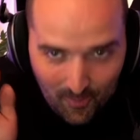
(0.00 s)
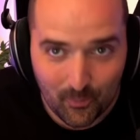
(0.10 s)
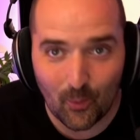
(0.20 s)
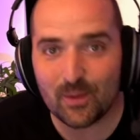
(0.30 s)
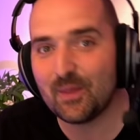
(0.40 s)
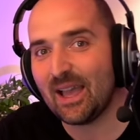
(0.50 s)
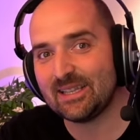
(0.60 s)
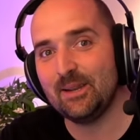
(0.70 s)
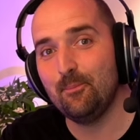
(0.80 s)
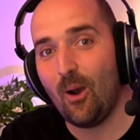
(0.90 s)
but with that
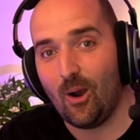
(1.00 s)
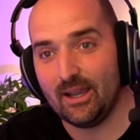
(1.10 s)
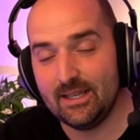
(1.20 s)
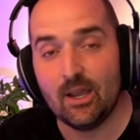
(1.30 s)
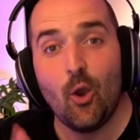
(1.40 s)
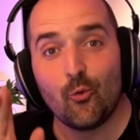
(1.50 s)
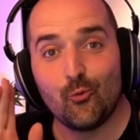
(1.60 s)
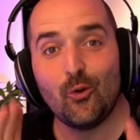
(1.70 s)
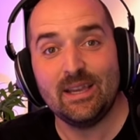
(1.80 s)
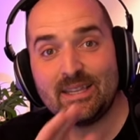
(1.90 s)
in mind,
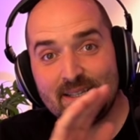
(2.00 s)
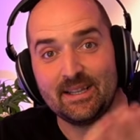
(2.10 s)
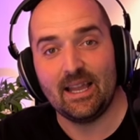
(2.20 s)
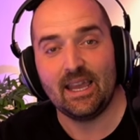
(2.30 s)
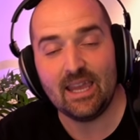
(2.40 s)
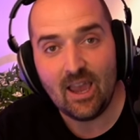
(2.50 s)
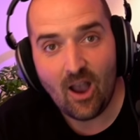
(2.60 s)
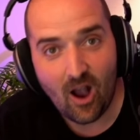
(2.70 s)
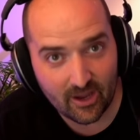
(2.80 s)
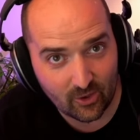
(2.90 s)
recently
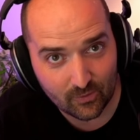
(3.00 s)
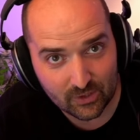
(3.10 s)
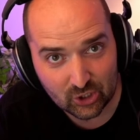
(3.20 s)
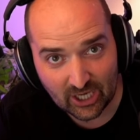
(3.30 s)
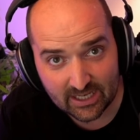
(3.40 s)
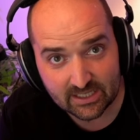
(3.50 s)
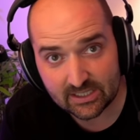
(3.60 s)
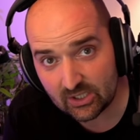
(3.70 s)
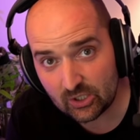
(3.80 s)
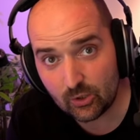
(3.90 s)
I got the chance
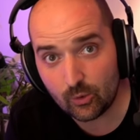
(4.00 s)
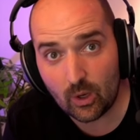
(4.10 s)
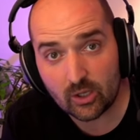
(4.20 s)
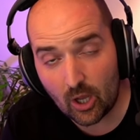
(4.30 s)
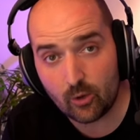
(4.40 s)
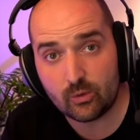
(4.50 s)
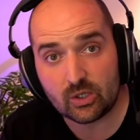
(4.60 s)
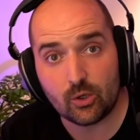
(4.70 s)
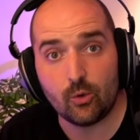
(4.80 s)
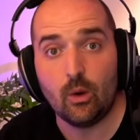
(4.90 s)
to go
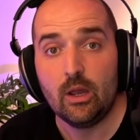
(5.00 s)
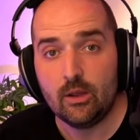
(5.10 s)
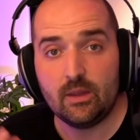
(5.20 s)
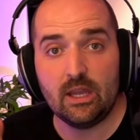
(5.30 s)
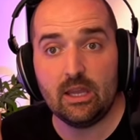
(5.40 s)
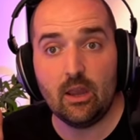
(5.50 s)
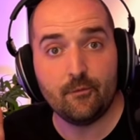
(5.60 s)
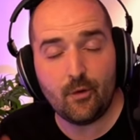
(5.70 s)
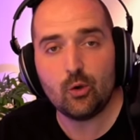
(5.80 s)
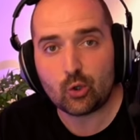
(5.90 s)
to the
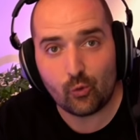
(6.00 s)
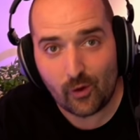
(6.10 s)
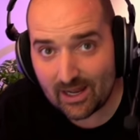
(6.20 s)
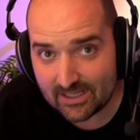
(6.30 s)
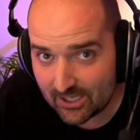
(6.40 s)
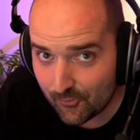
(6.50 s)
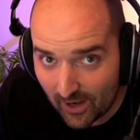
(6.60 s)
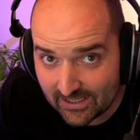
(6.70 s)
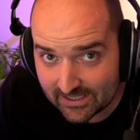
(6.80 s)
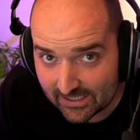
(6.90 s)
Virtual Reality
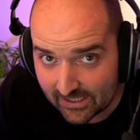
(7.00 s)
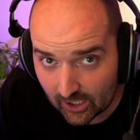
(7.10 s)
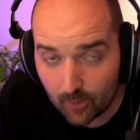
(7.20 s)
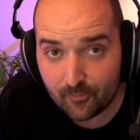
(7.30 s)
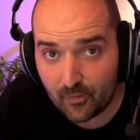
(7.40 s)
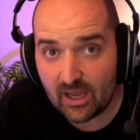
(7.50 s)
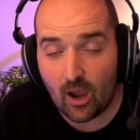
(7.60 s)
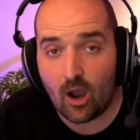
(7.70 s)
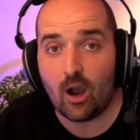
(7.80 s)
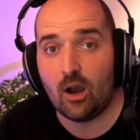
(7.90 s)
Racing Club,
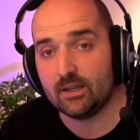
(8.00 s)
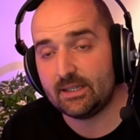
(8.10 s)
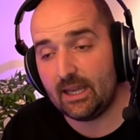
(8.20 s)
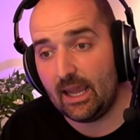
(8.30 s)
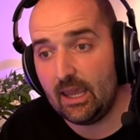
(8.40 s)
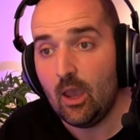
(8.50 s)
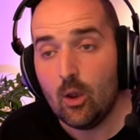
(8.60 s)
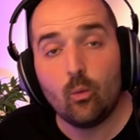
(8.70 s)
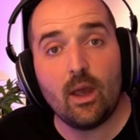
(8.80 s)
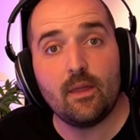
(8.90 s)
VRRC,
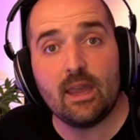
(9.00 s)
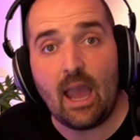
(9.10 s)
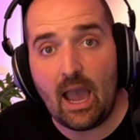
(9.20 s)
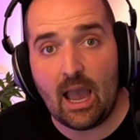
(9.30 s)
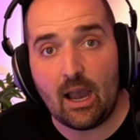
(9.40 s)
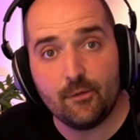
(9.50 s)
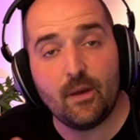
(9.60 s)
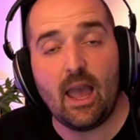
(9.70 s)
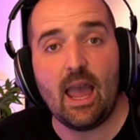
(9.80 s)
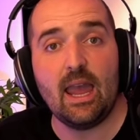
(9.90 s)
where they have
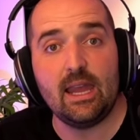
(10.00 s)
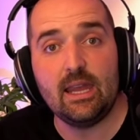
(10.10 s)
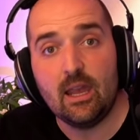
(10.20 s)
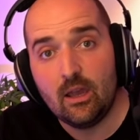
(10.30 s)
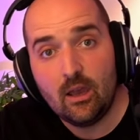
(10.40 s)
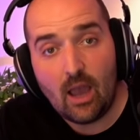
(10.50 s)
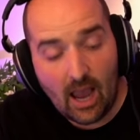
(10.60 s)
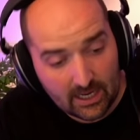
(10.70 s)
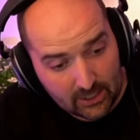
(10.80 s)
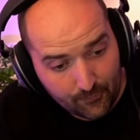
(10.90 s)
a
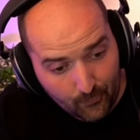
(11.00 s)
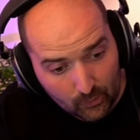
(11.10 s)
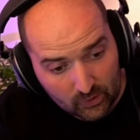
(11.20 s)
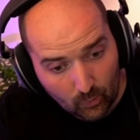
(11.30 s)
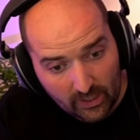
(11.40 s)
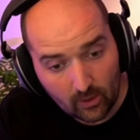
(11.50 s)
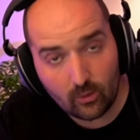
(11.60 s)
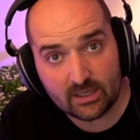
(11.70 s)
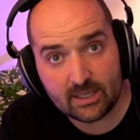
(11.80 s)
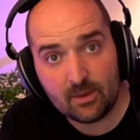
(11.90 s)
AccuForce wheel,
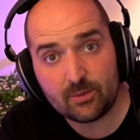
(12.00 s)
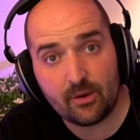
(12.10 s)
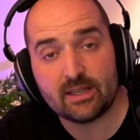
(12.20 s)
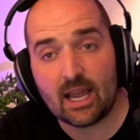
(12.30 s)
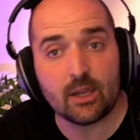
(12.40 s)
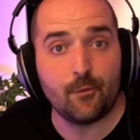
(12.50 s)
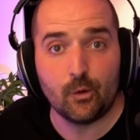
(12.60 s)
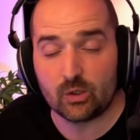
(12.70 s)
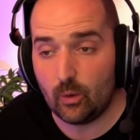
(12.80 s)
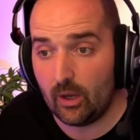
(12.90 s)
a SimXperience
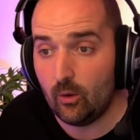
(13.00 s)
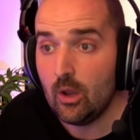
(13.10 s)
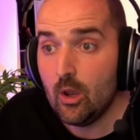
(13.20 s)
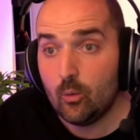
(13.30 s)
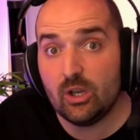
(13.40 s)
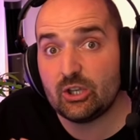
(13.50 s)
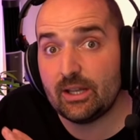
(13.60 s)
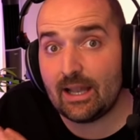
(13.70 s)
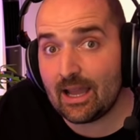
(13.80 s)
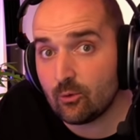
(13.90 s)
AccuForce wheel, which
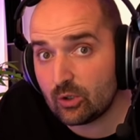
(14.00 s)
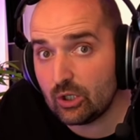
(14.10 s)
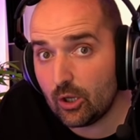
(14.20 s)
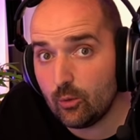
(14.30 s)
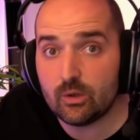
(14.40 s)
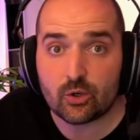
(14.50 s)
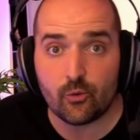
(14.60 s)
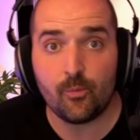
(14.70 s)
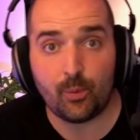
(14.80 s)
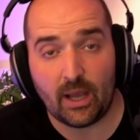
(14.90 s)
allows you to
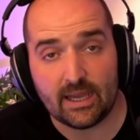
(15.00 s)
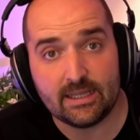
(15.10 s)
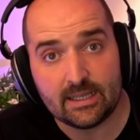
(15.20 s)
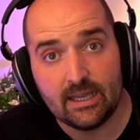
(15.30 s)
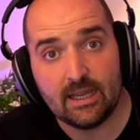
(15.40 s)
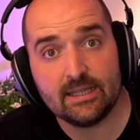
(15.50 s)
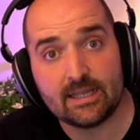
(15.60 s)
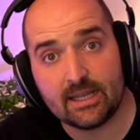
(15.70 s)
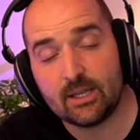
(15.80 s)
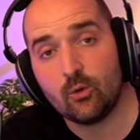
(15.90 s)
replace
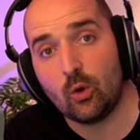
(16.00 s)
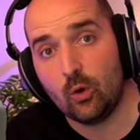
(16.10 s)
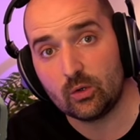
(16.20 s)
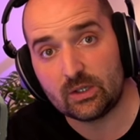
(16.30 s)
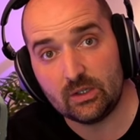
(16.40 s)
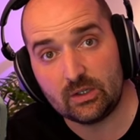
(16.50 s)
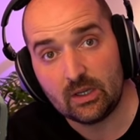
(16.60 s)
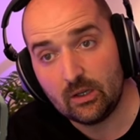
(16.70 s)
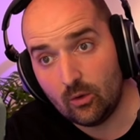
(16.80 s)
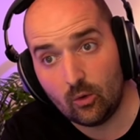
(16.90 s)
Assetto Corsa's
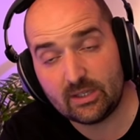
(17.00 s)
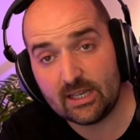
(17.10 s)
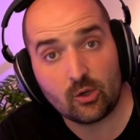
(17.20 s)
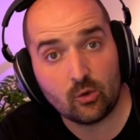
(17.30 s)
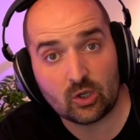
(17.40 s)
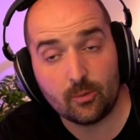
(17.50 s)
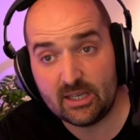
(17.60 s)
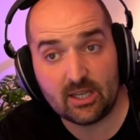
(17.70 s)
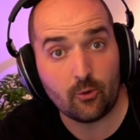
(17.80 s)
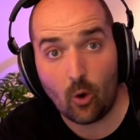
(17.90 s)
or Assetto Corsa
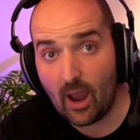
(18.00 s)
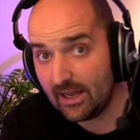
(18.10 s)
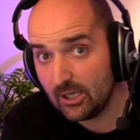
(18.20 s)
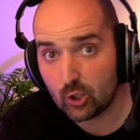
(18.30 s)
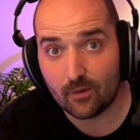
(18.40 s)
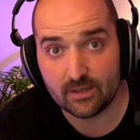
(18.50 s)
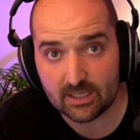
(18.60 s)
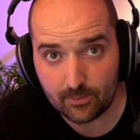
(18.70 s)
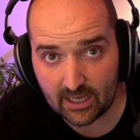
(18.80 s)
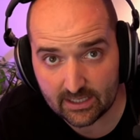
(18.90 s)
Competizione or any driving
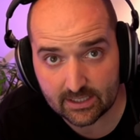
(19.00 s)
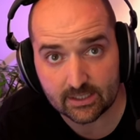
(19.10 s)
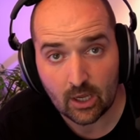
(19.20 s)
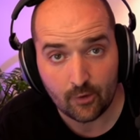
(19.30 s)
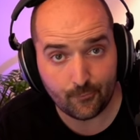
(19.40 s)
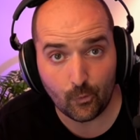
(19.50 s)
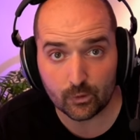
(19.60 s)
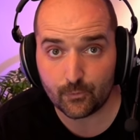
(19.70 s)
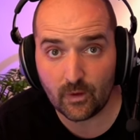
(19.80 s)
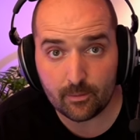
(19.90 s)
simulators
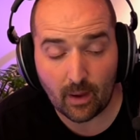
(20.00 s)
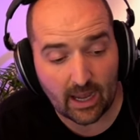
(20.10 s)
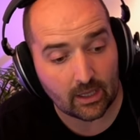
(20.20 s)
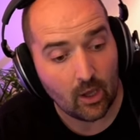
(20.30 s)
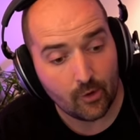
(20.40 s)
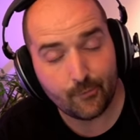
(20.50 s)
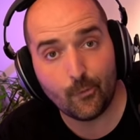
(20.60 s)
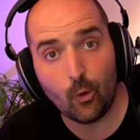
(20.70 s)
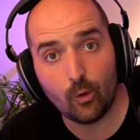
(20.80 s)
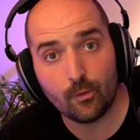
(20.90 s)
force feedback
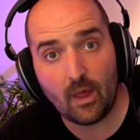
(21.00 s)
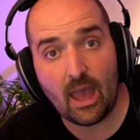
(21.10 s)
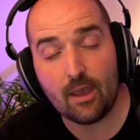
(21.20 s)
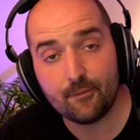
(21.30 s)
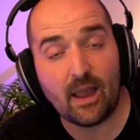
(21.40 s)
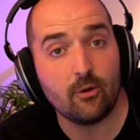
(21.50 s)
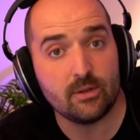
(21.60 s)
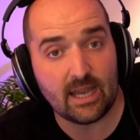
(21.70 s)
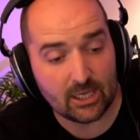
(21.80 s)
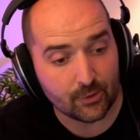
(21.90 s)
for their
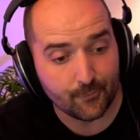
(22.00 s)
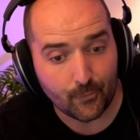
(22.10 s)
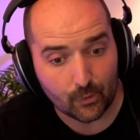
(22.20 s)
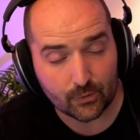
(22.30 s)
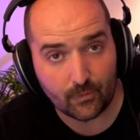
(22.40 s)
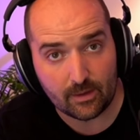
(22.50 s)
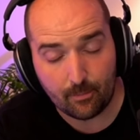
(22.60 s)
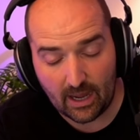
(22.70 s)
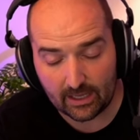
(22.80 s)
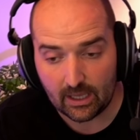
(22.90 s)
foundation force
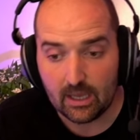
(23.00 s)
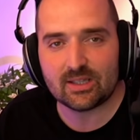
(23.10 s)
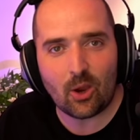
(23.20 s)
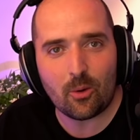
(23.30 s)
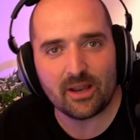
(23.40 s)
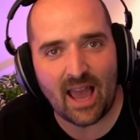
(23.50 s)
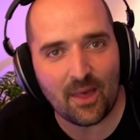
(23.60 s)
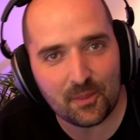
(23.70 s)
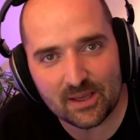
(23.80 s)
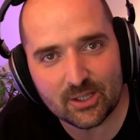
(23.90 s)
feedback. So I'm going to
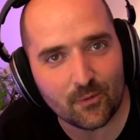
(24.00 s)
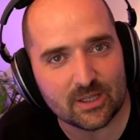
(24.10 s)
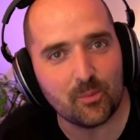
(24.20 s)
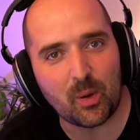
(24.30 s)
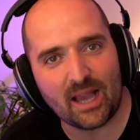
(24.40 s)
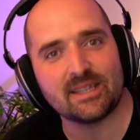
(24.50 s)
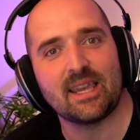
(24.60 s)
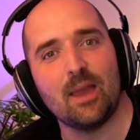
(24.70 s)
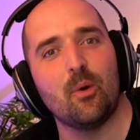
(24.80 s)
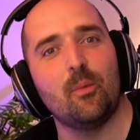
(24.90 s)
hand things off to past
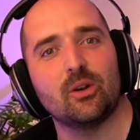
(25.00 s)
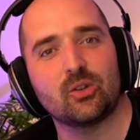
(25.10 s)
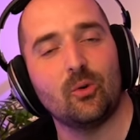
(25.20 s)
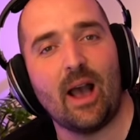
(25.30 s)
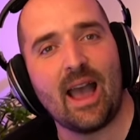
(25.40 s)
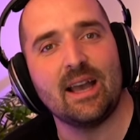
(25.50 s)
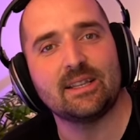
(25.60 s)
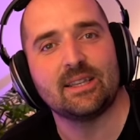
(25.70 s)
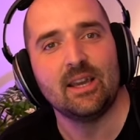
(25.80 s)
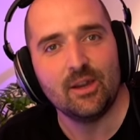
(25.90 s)
gamer muscle
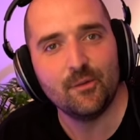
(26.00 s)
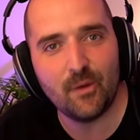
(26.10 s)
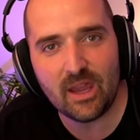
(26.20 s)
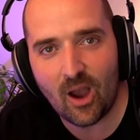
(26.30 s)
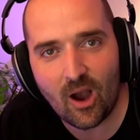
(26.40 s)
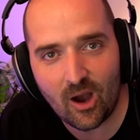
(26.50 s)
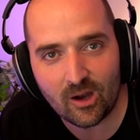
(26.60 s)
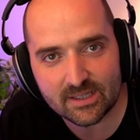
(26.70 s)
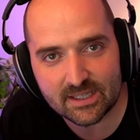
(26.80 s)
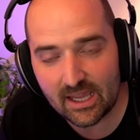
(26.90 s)
at
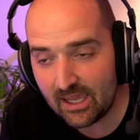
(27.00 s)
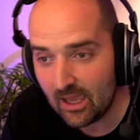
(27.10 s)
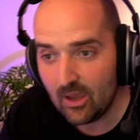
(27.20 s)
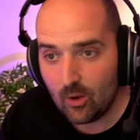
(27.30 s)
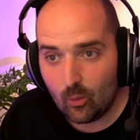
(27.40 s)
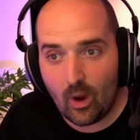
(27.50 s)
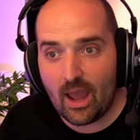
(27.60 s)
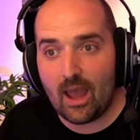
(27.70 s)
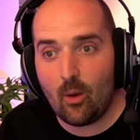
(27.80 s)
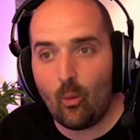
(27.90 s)
VRRC,
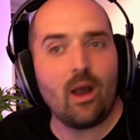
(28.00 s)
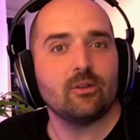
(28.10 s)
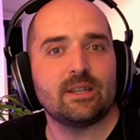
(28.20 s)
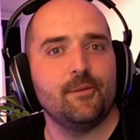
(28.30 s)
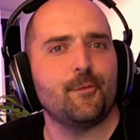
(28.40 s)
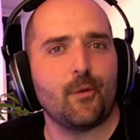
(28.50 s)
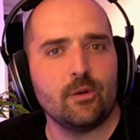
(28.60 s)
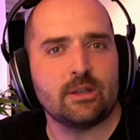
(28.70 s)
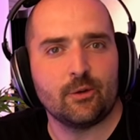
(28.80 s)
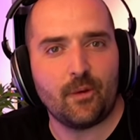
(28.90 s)
where whilst in
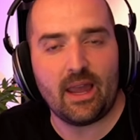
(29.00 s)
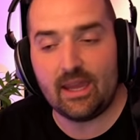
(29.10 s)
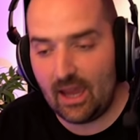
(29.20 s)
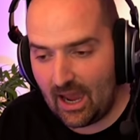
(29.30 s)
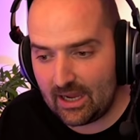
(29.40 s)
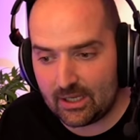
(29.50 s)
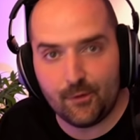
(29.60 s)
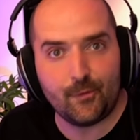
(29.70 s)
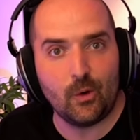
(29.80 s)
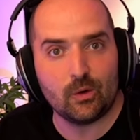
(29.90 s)
front of a
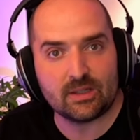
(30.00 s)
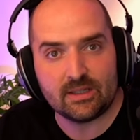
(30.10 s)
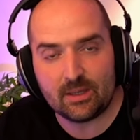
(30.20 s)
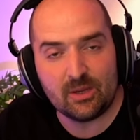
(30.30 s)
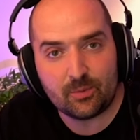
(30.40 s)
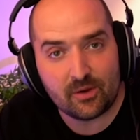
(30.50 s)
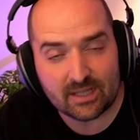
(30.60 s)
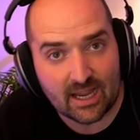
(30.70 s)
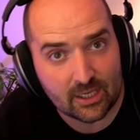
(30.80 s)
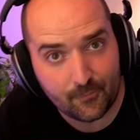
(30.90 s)
AccuForce SimXperience
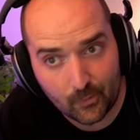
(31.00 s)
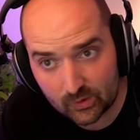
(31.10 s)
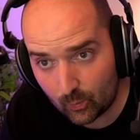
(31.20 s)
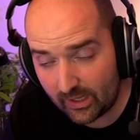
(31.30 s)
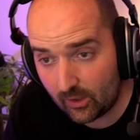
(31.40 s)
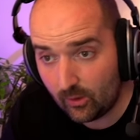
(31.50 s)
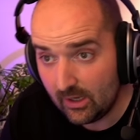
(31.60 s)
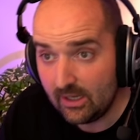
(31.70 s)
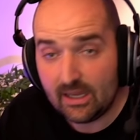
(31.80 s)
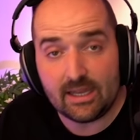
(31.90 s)
AccuForce wheel,
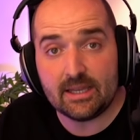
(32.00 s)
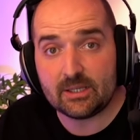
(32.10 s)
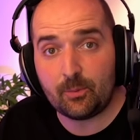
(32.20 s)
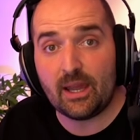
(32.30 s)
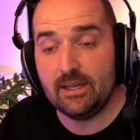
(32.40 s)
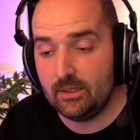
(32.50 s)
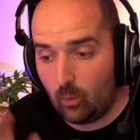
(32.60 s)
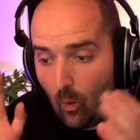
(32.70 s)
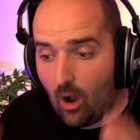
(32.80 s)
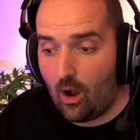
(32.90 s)
he explains
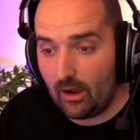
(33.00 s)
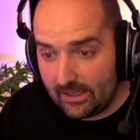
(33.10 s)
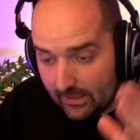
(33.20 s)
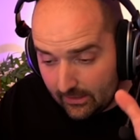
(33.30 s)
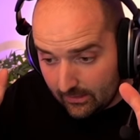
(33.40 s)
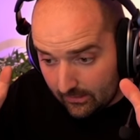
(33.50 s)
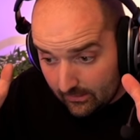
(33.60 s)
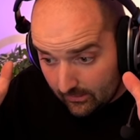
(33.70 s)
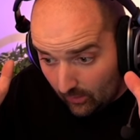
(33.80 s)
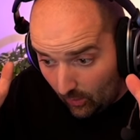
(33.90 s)
why
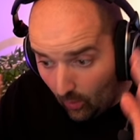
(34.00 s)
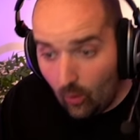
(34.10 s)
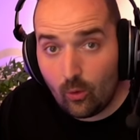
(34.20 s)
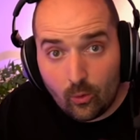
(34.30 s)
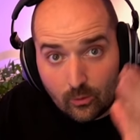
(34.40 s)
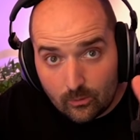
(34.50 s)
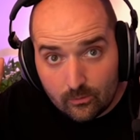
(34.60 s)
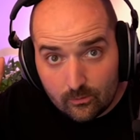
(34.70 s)
all